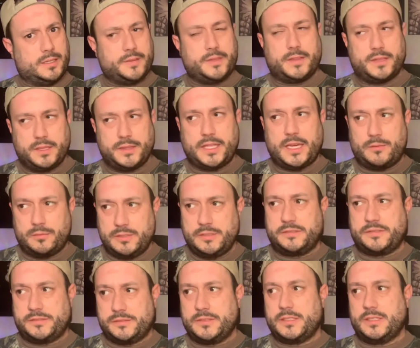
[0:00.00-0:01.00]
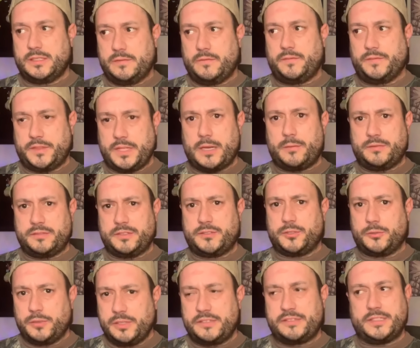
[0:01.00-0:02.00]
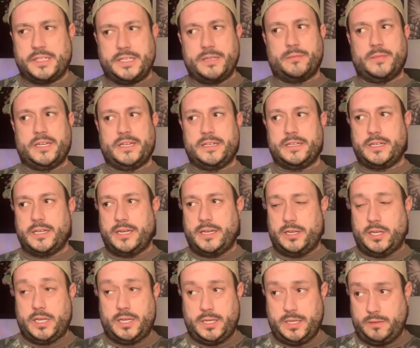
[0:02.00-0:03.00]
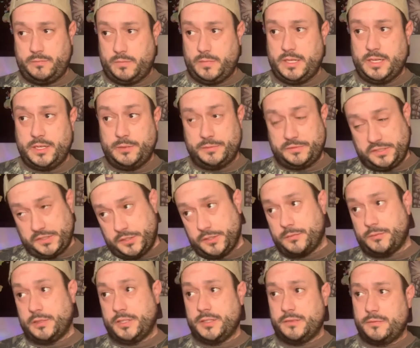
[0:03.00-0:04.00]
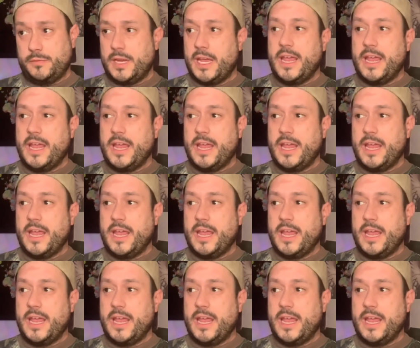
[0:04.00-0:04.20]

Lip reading: that was a choice that he made, and it was a good one.